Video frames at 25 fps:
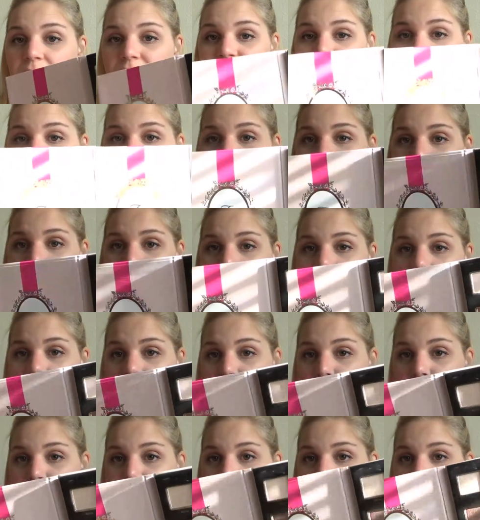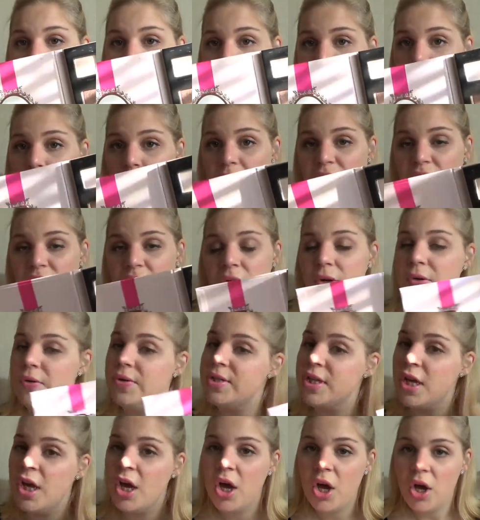these like really soft
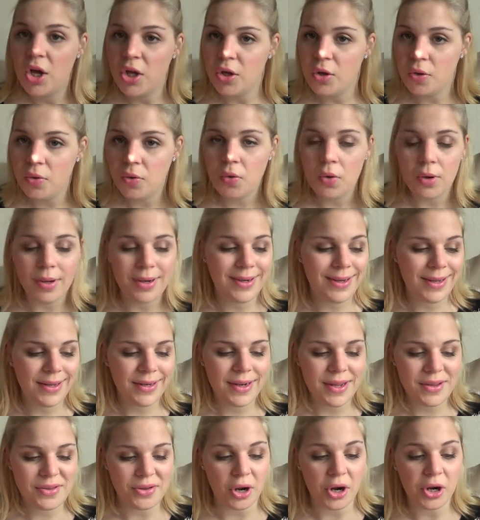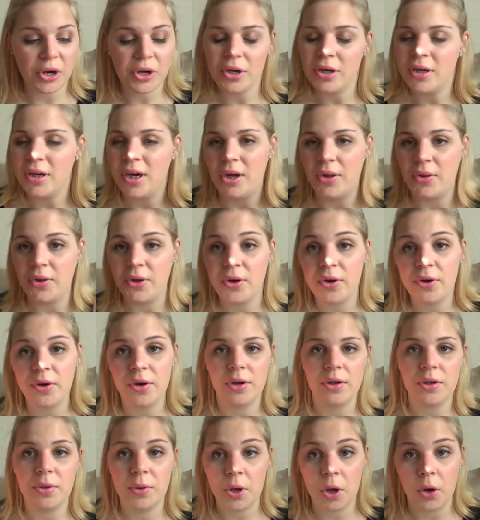tones, you need a darker
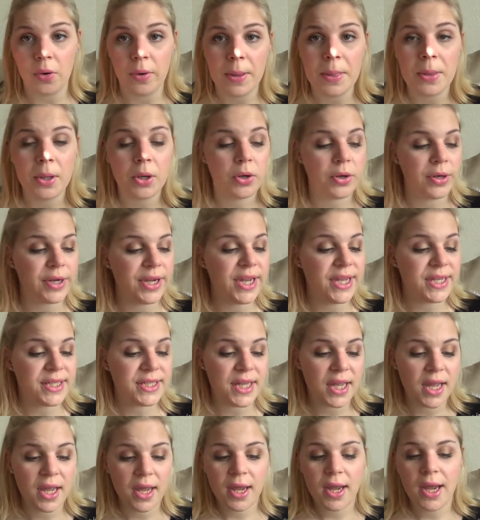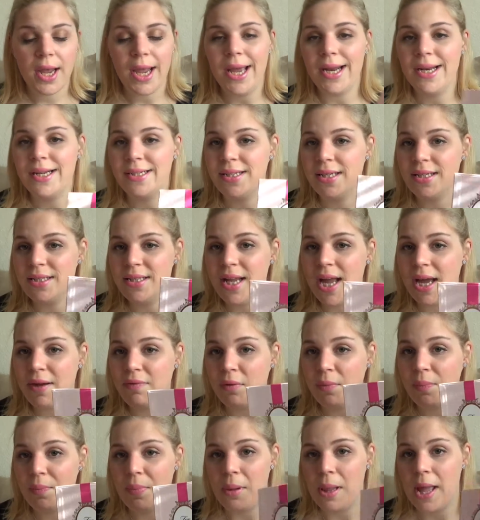color to go in the crease and it doesn't have
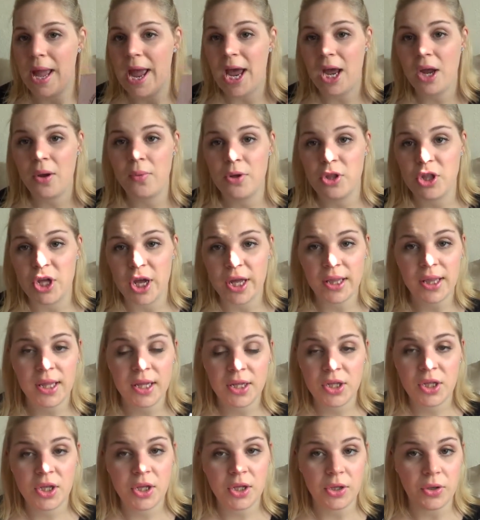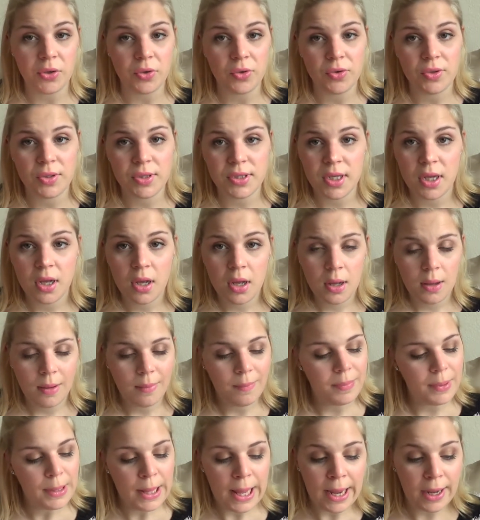a black, which I like to use
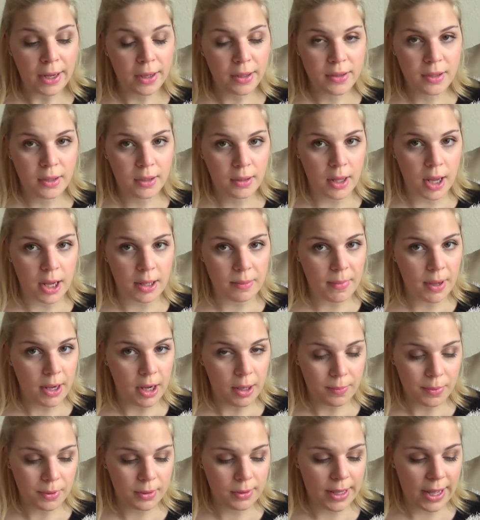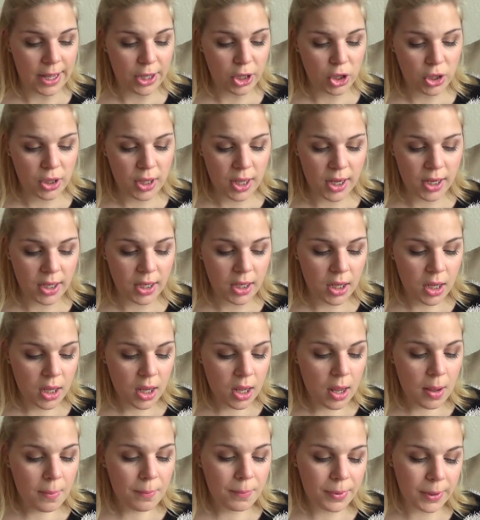black to line my upper lash line,
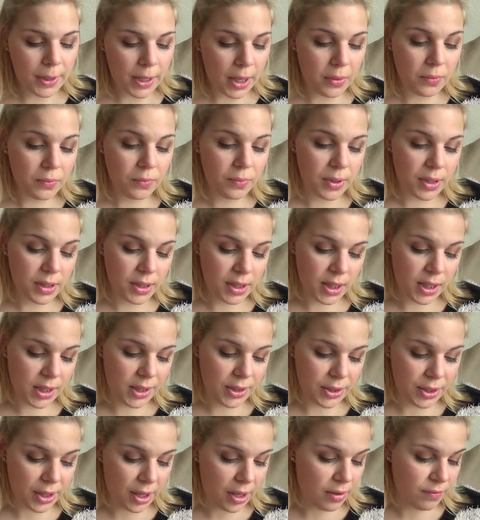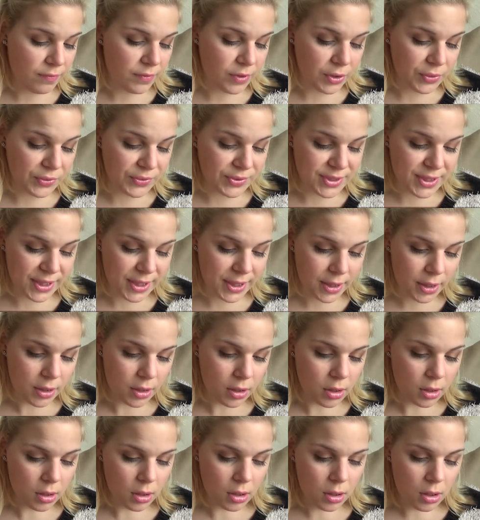but I really love
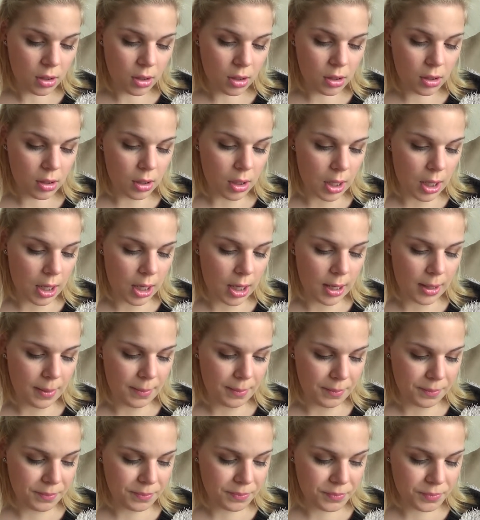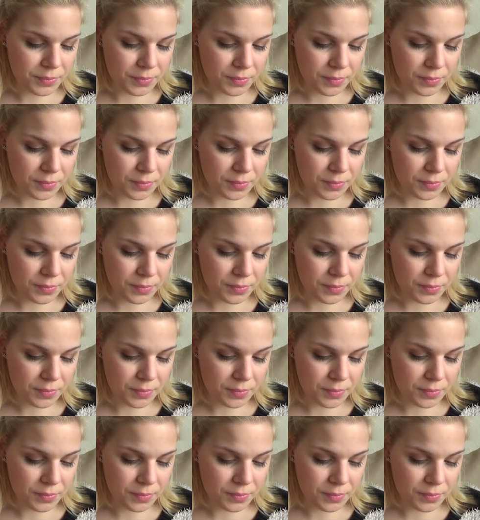using um,